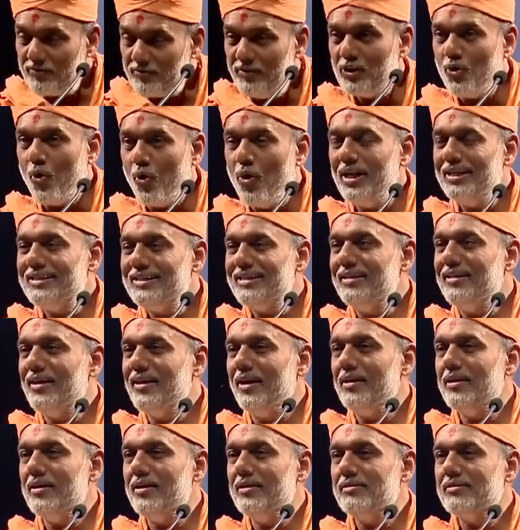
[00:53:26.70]
with all his
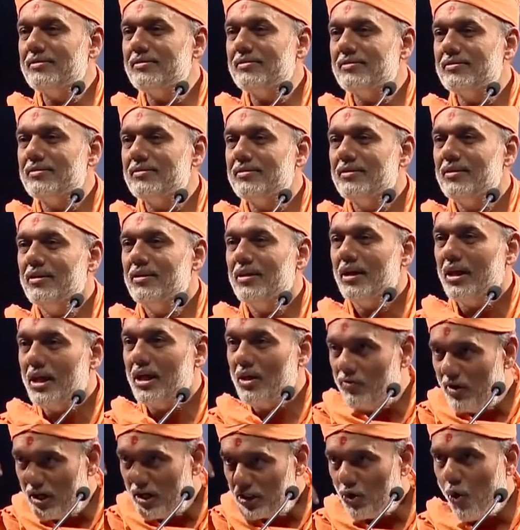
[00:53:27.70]
intelligence. He
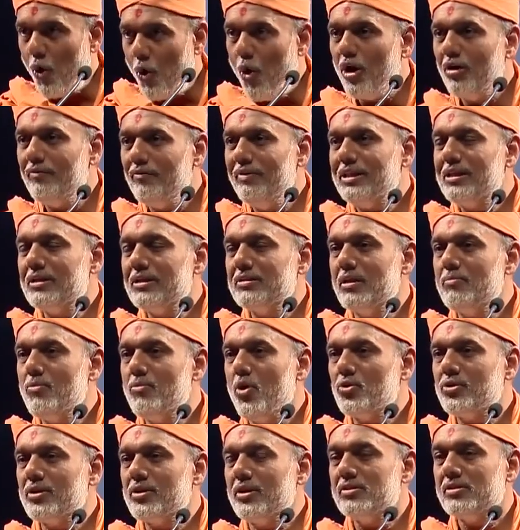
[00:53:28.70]
worked all with his
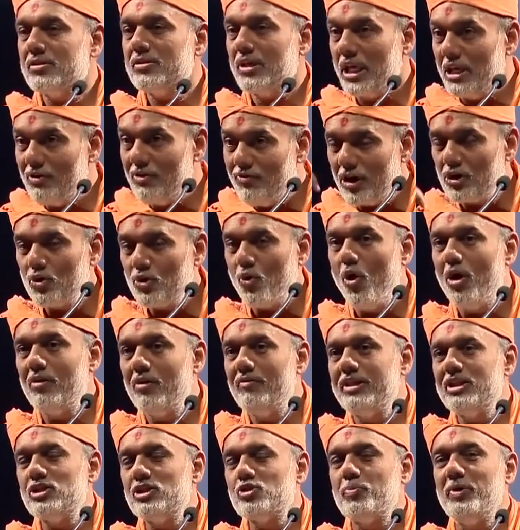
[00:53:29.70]
emotions. He worked all
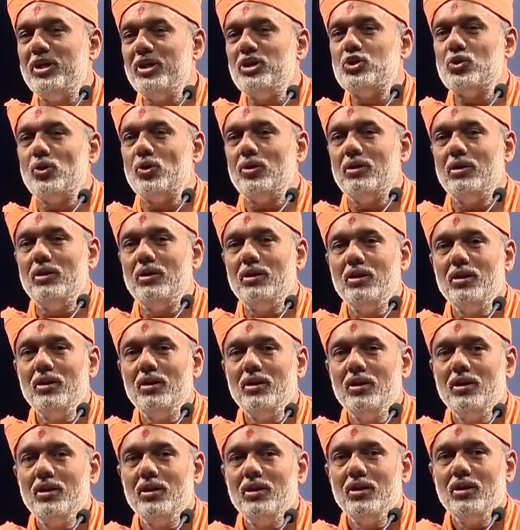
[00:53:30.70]
with his
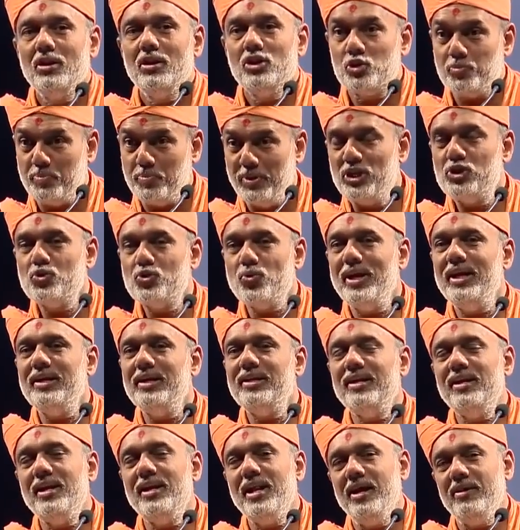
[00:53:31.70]
spirituality
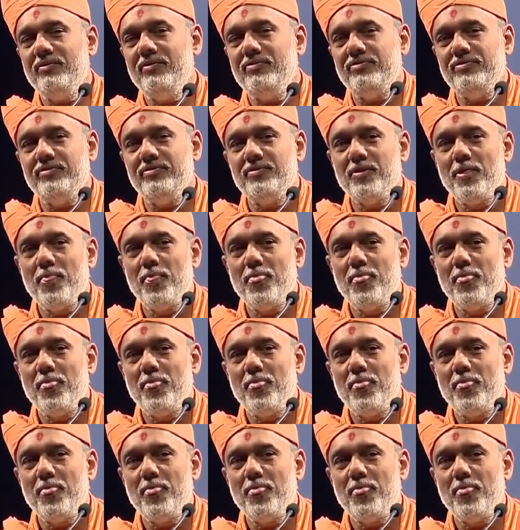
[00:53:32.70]
in life.